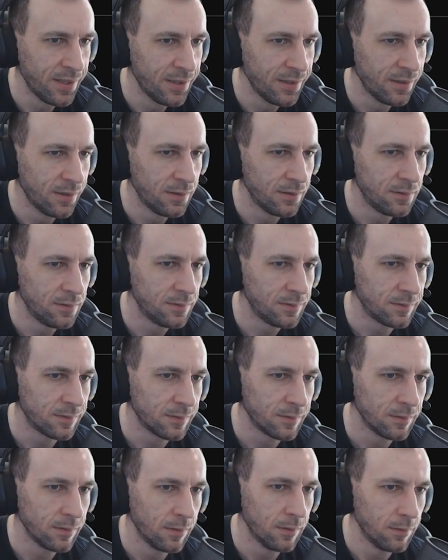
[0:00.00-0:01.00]

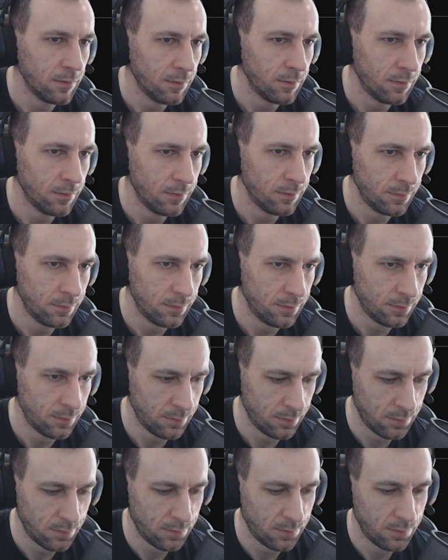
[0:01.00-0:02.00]

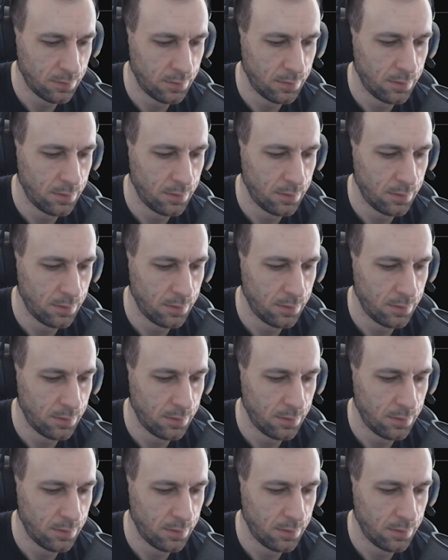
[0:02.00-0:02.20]
(silence)